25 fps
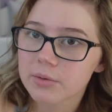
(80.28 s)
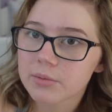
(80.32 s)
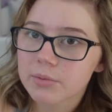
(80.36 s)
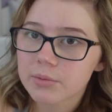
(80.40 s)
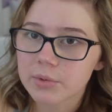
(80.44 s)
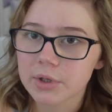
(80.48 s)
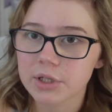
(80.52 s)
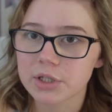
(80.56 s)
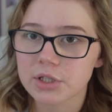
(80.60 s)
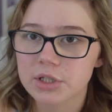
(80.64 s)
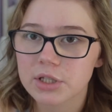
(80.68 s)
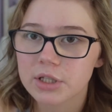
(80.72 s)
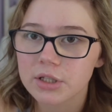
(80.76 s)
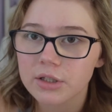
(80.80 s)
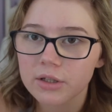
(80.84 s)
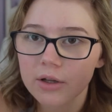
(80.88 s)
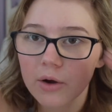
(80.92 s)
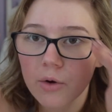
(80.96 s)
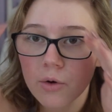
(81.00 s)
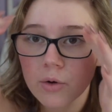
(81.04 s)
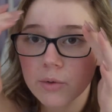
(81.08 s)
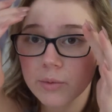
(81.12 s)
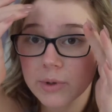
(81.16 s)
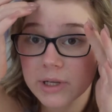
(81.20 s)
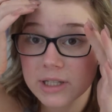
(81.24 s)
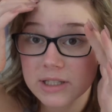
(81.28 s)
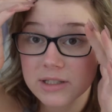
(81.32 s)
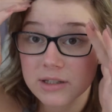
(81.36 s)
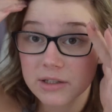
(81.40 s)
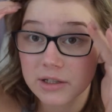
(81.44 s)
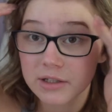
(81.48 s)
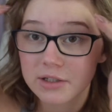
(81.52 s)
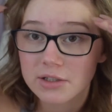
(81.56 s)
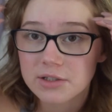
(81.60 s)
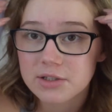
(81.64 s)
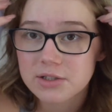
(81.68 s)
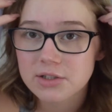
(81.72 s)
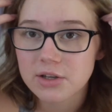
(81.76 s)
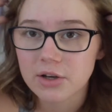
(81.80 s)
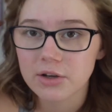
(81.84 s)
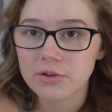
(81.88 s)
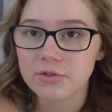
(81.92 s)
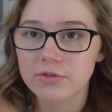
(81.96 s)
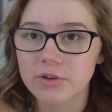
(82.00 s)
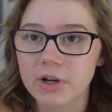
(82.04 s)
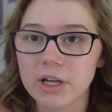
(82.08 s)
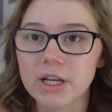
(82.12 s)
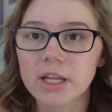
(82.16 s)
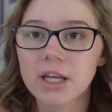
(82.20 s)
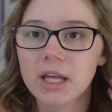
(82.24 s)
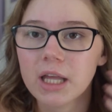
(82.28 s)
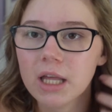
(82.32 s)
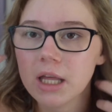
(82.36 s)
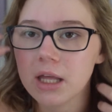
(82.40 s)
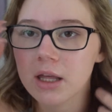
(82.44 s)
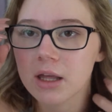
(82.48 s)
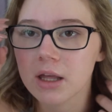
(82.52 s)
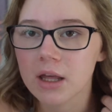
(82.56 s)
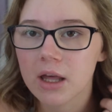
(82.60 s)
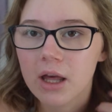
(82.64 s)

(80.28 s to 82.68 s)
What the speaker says: which always looks so funny.